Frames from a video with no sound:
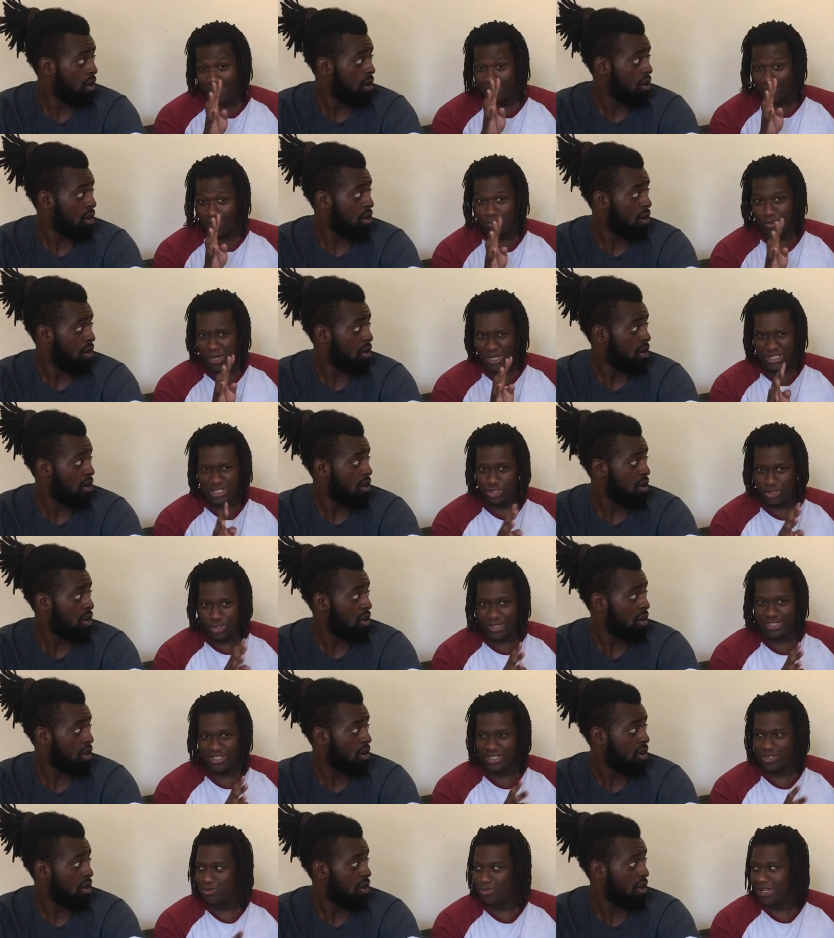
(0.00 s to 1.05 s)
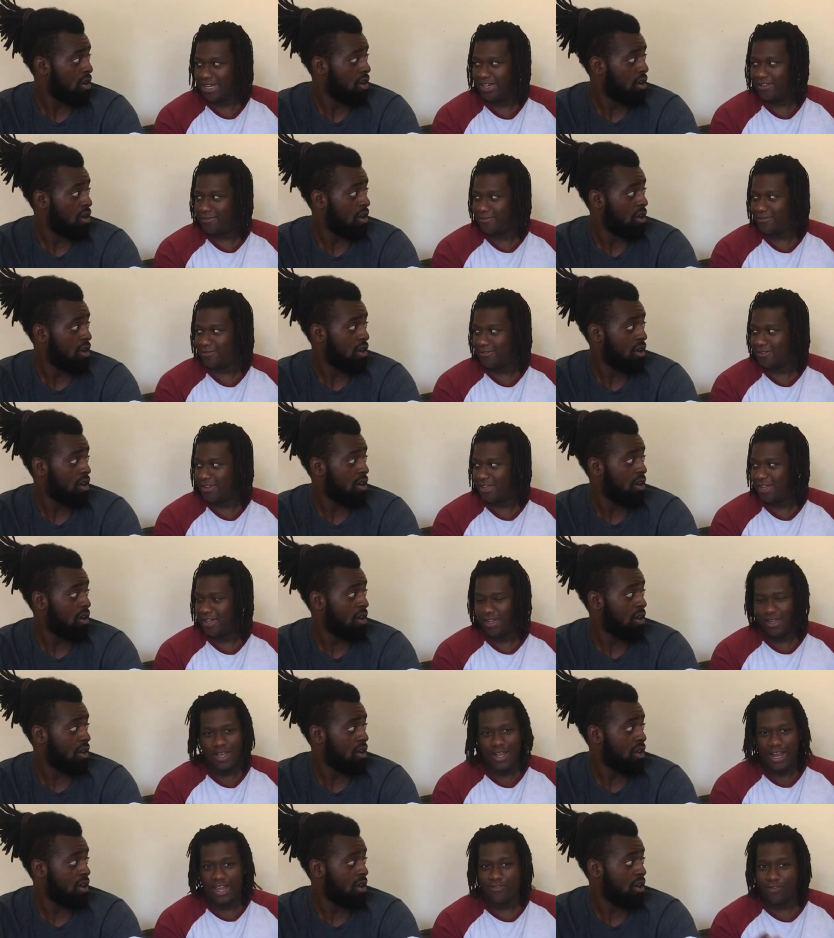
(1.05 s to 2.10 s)
Speaker 1: months of you enjoying single life.
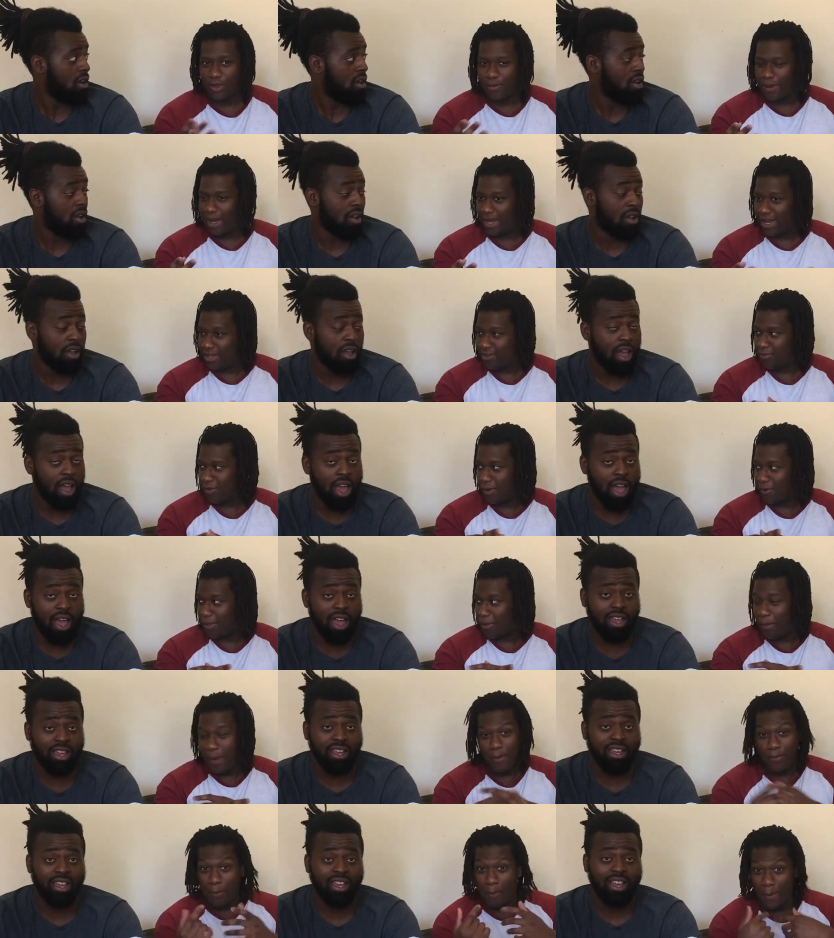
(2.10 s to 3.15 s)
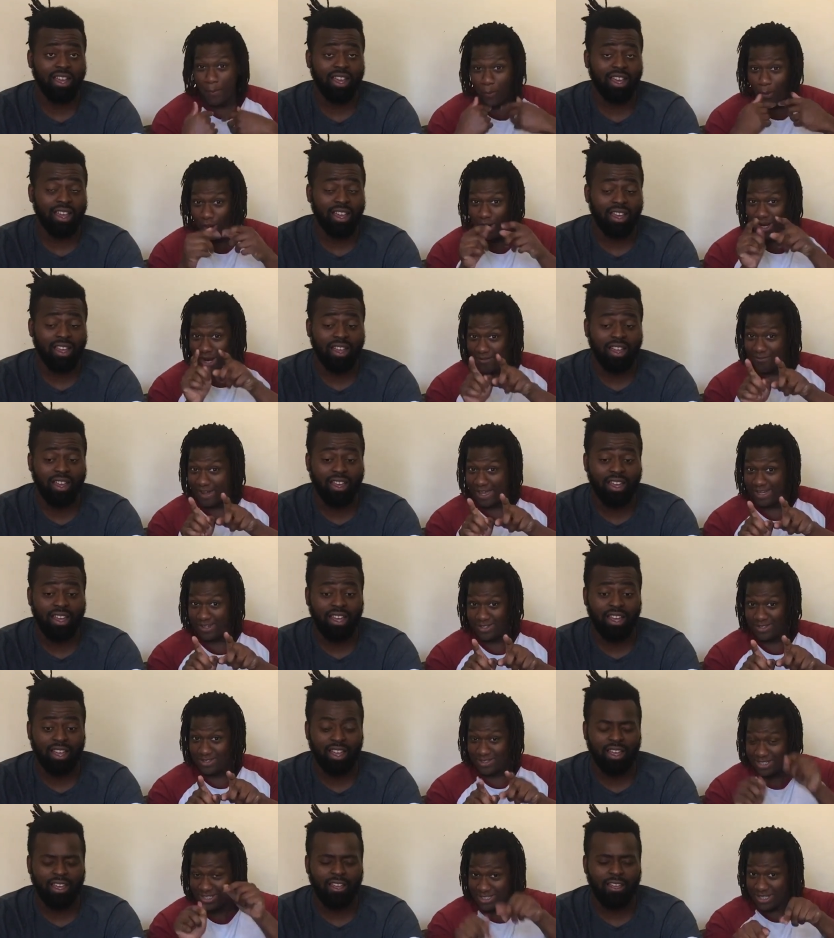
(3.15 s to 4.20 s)
Let's think about it. Let's think hey. about it. The people on Love
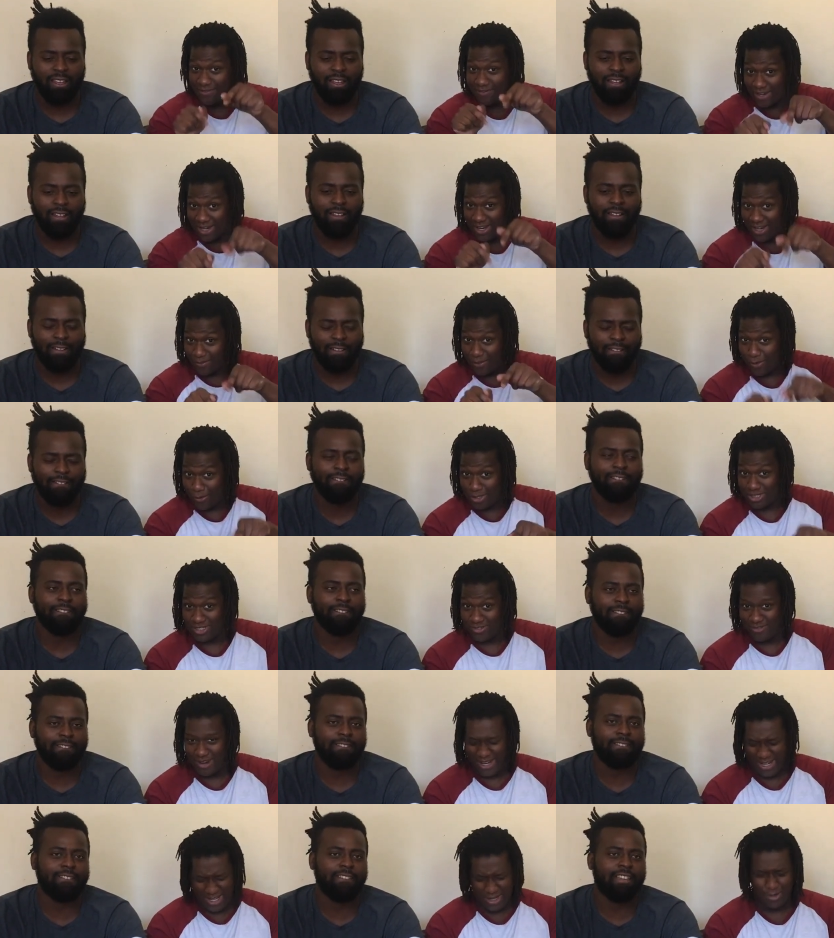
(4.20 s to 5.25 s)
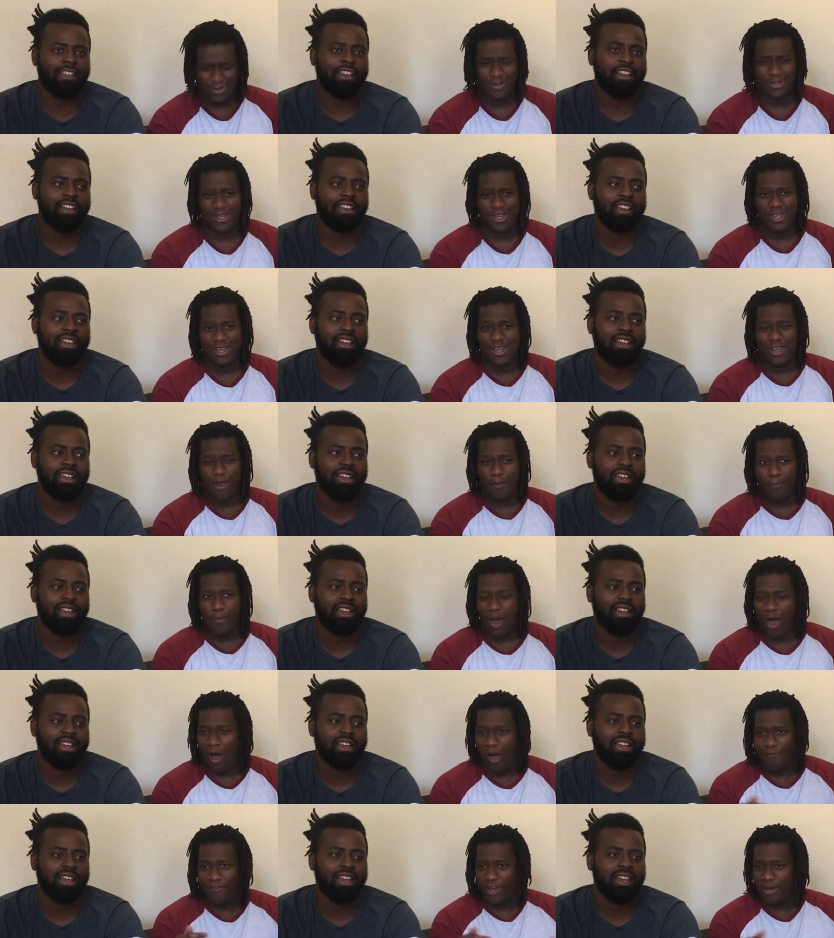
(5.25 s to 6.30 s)
Island, this Love Island that we're watching right now, yeah.
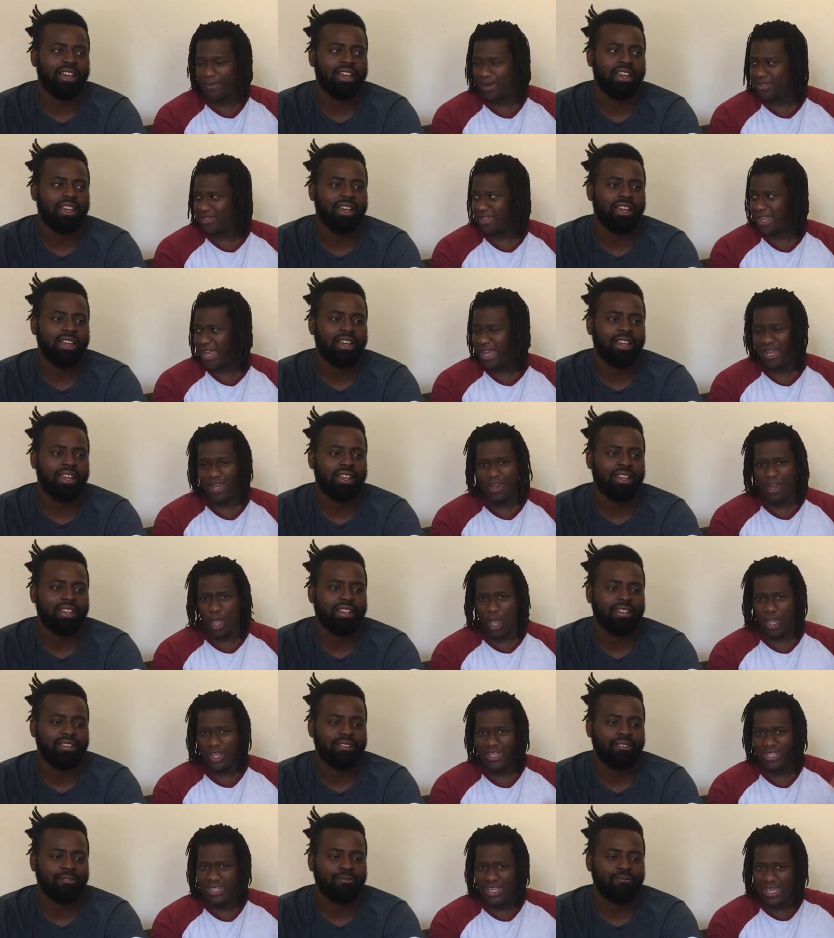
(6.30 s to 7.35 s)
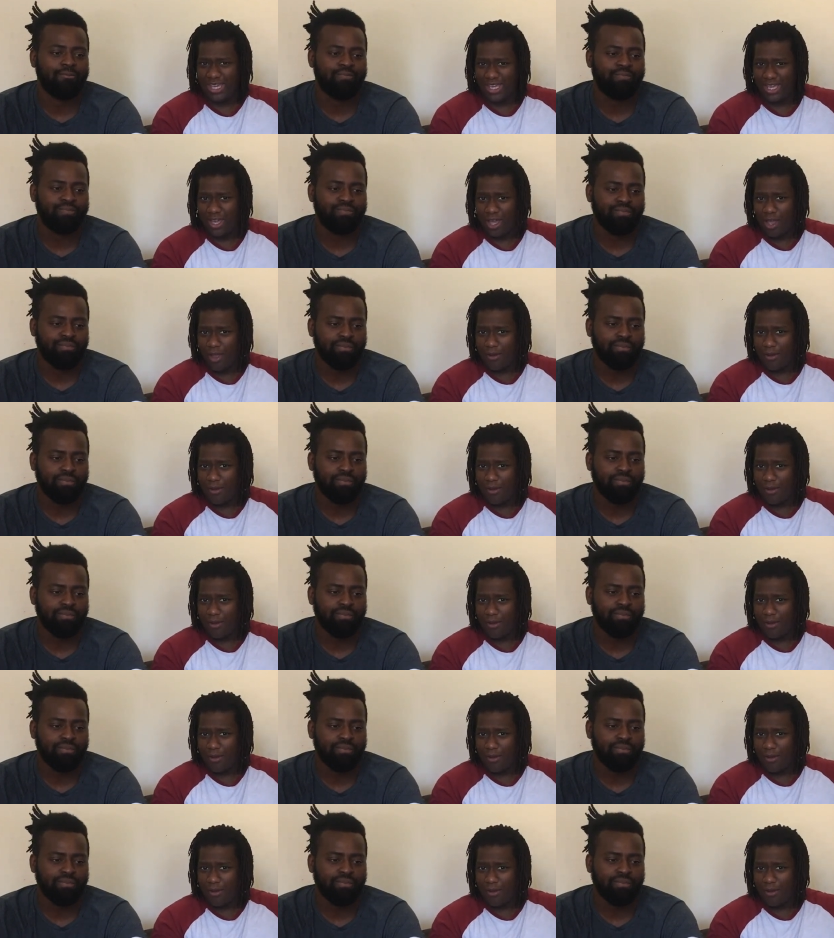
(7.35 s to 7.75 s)
half of them are saying a year.